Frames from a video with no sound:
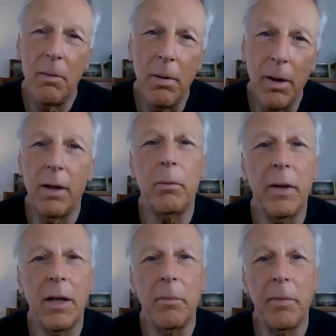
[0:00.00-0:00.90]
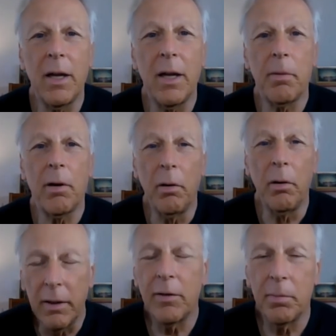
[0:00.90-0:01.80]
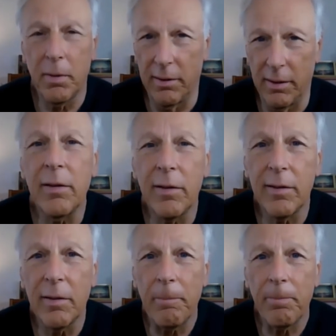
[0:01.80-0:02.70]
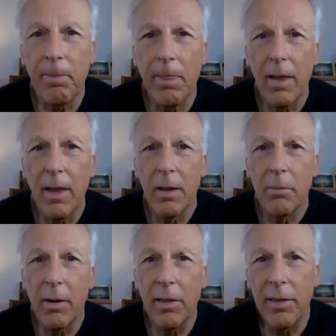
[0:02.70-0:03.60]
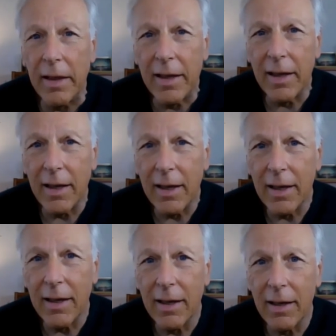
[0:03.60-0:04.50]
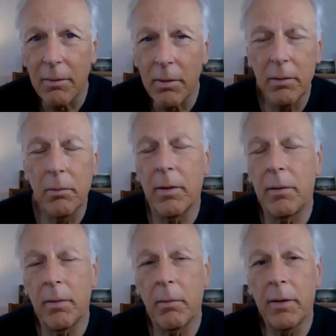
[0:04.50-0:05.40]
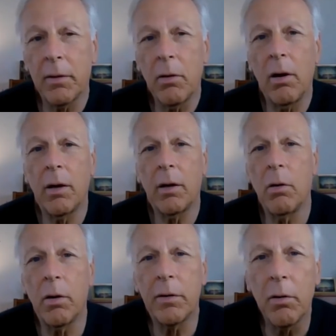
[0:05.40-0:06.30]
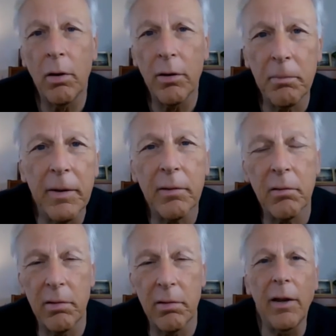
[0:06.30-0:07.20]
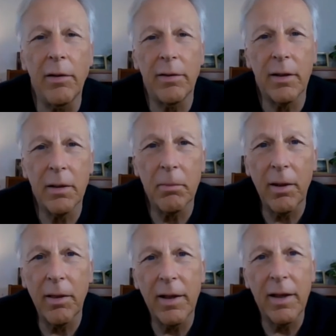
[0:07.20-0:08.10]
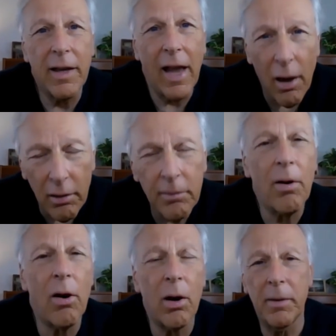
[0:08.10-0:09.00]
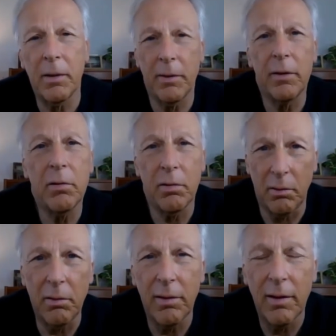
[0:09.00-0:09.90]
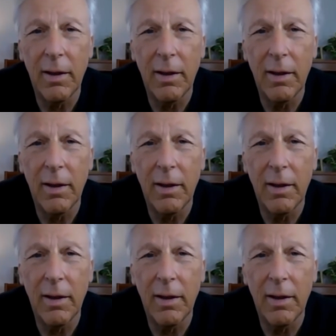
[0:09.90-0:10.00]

But we can make up our own experience by thinking what, what the course calls miscreation, by thinking out of harmony with truth.